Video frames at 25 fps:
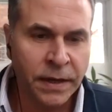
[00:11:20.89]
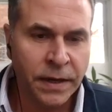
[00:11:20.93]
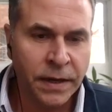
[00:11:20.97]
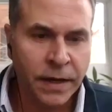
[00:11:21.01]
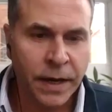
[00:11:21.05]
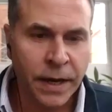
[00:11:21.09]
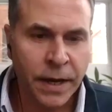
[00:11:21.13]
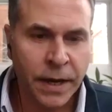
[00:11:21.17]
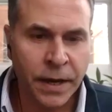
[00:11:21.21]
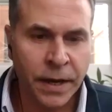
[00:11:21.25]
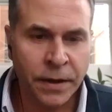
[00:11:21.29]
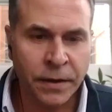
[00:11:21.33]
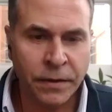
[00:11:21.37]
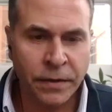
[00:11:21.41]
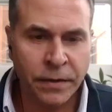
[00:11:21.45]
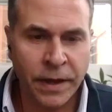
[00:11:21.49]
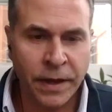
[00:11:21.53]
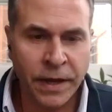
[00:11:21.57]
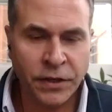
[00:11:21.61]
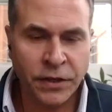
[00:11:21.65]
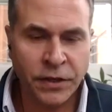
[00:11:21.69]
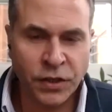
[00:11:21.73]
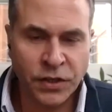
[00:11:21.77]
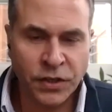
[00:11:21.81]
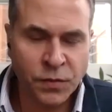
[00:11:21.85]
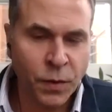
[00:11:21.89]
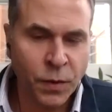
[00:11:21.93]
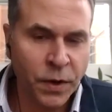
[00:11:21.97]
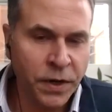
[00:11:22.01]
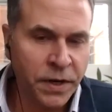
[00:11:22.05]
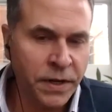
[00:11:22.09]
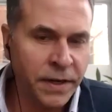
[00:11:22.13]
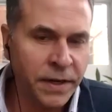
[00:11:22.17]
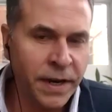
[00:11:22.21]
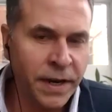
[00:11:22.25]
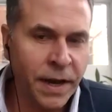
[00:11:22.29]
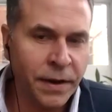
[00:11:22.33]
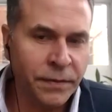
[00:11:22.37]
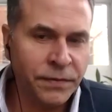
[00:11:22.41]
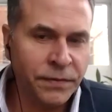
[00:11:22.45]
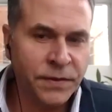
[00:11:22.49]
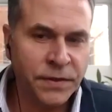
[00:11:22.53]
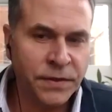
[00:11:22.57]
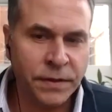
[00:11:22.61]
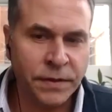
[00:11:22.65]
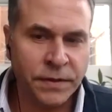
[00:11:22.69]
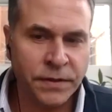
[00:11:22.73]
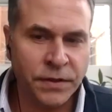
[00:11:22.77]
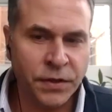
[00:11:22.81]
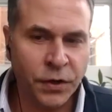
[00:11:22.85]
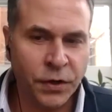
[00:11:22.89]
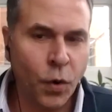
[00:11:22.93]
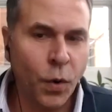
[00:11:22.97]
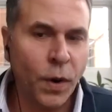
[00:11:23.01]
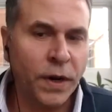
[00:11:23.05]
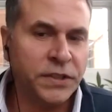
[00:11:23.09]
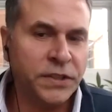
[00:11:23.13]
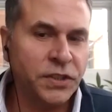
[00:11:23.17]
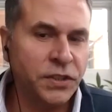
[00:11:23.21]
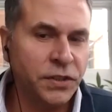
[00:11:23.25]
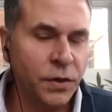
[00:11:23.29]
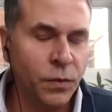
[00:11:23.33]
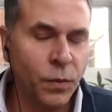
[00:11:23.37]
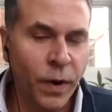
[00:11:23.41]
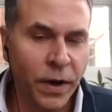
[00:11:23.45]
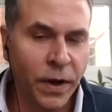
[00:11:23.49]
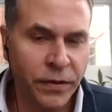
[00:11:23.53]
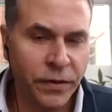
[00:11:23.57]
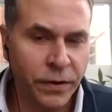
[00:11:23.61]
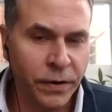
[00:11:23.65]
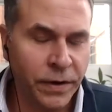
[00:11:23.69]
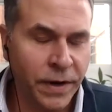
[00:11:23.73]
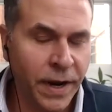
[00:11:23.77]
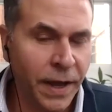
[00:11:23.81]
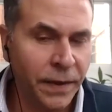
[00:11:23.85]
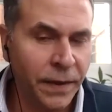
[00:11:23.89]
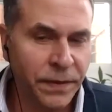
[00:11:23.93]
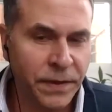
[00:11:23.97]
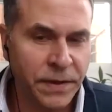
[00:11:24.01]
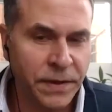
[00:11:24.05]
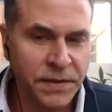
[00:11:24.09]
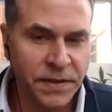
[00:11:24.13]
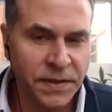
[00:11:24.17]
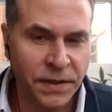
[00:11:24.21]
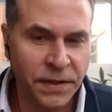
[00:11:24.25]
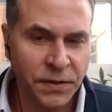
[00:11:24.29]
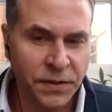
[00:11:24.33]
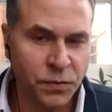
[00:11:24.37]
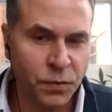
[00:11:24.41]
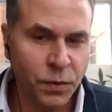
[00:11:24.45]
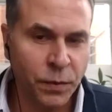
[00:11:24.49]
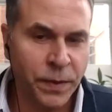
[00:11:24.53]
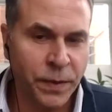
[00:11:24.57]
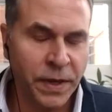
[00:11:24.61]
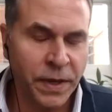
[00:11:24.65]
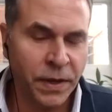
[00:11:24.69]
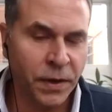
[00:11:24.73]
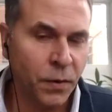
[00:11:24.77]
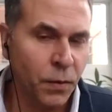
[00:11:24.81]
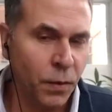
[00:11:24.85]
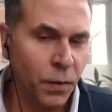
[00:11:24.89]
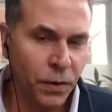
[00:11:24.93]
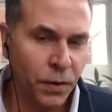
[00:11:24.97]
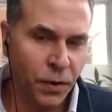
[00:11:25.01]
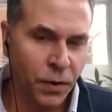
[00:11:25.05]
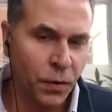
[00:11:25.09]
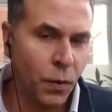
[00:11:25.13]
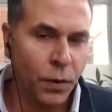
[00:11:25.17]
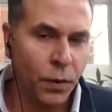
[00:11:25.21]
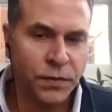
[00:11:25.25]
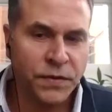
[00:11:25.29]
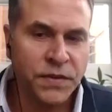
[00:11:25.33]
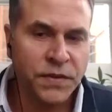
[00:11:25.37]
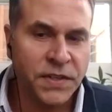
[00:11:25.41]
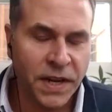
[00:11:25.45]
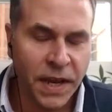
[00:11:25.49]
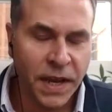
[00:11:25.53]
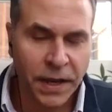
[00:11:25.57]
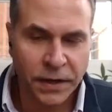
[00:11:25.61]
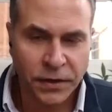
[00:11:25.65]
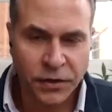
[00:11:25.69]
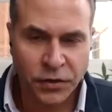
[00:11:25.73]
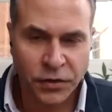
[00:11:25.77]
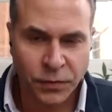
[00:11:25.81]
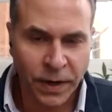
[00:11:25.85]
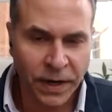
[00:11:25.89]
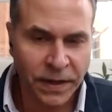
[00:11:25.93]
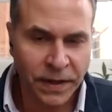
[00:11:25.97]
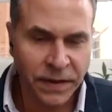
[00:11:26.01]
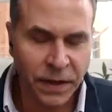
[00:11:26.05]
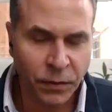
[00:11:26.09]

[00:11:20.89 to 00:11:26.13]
Uh, they just wanted enough to, to question whether or not these things were being quote unquote staged, right?